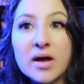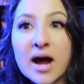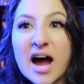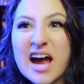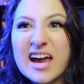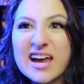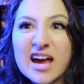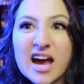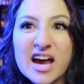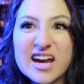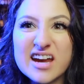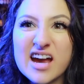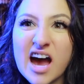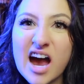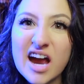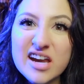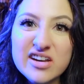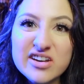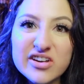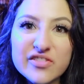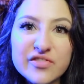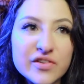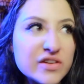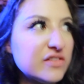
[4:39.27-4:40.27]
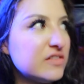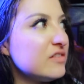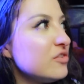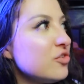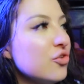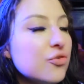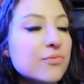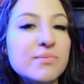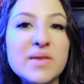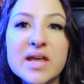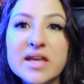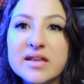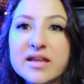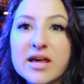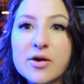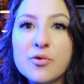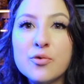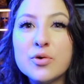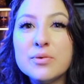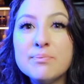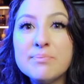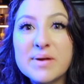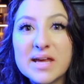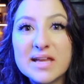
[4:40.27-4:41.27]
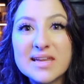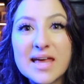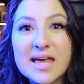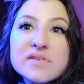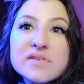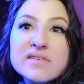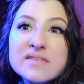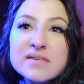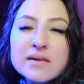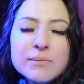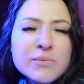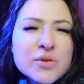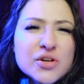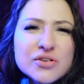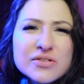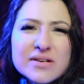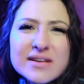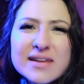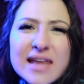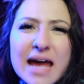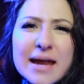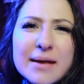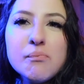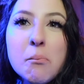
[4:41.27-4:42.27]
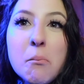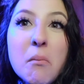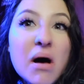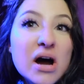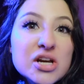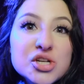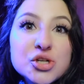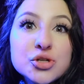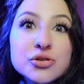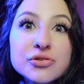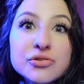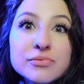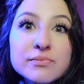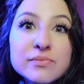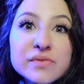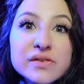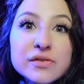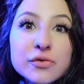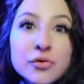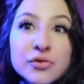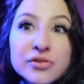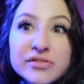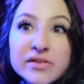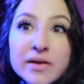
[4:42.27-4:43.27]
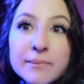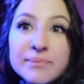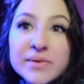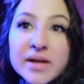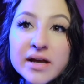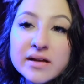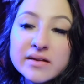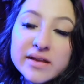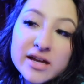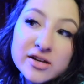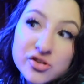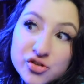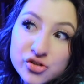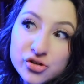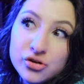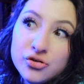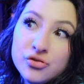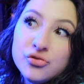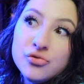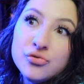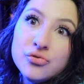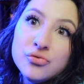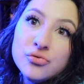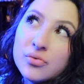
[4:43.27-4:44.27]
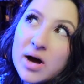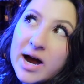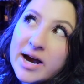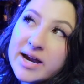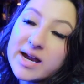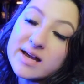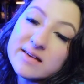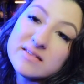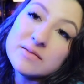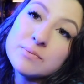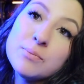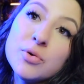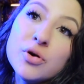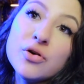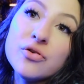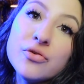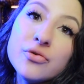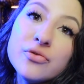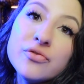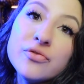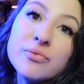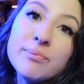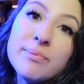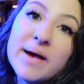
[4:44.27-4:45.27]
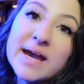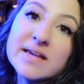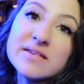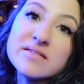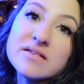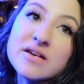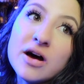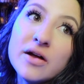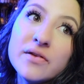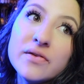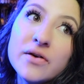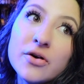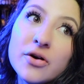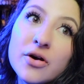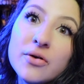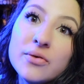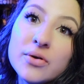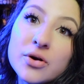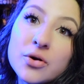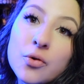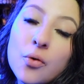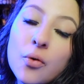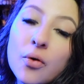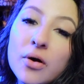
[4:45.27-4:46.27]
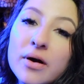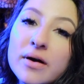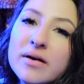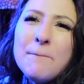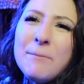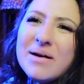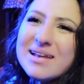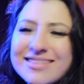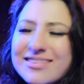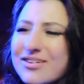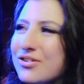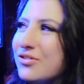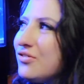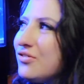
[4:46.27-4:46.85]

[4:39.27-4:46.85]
I, I kind of assumed that they would be similar to like mushrooms or something that do, I guess, move based on their own accord, but they're